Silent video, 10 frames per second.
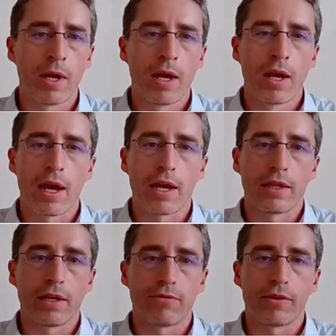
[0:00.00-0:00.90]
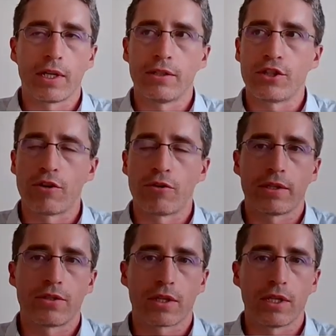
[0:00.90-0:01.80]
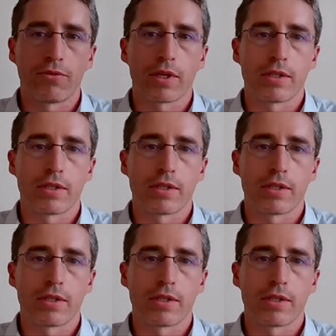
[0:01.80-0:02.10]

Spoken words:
And they've generated significant